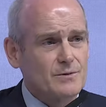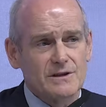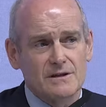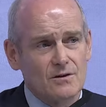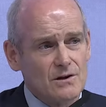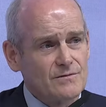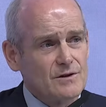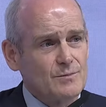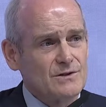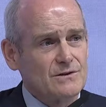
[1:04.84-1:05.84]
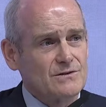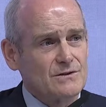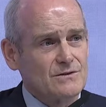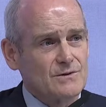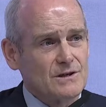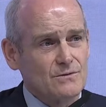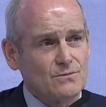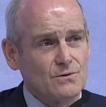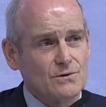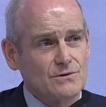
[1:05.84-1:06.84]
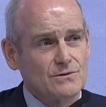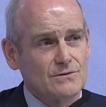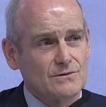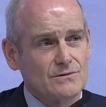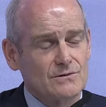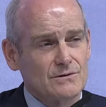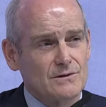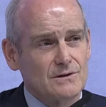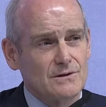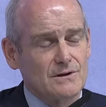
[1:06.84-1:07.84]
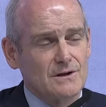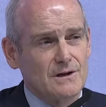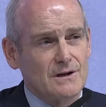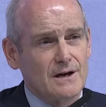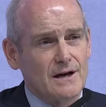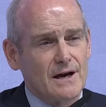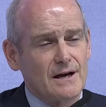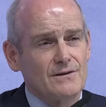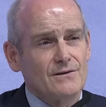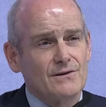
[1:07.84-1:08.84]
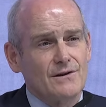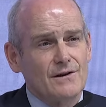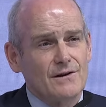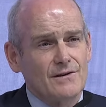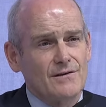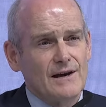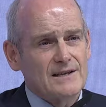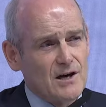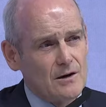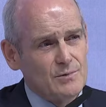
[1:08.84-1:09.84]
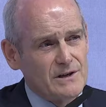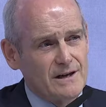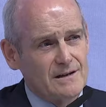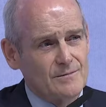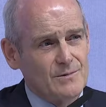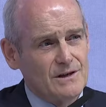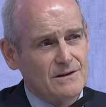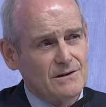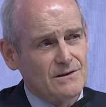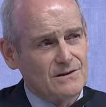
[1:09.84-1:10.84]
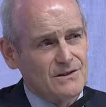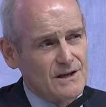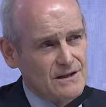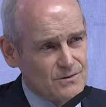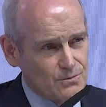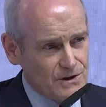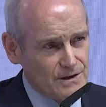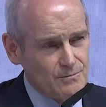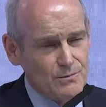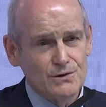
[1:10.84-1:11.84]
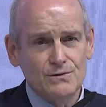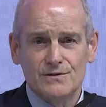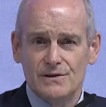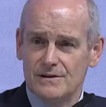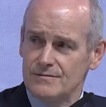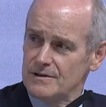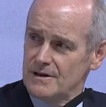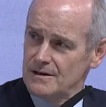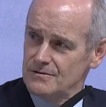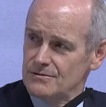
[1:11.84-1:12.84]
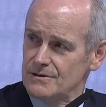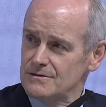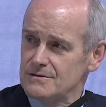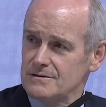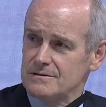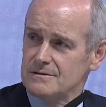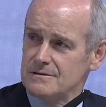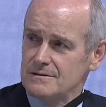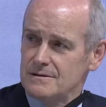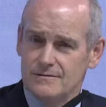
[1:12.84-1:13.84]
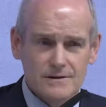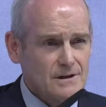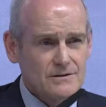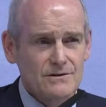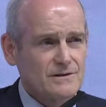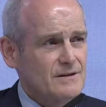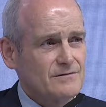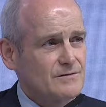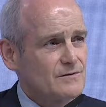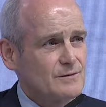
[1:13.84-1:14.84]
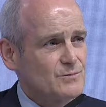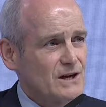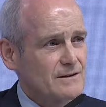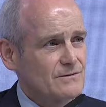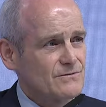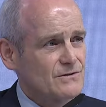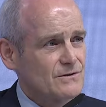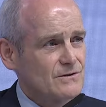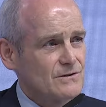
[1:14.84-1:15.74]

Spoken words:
but in all of our businesses around the world. And that's complicated because as we move to different countries have different objectives.